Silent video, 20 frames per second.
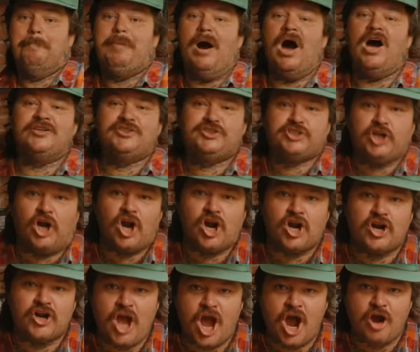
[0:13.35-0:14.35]

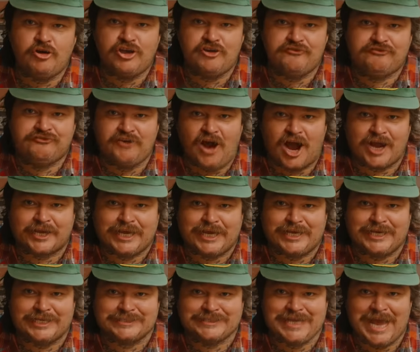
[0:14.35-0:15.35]
Buongiorno, you
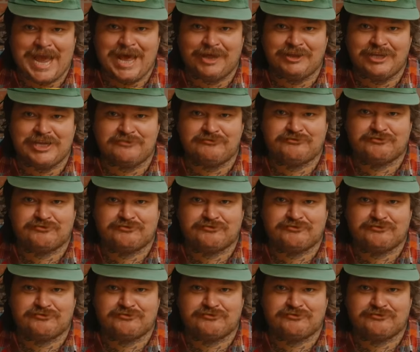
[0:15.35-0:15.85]
fucking Italian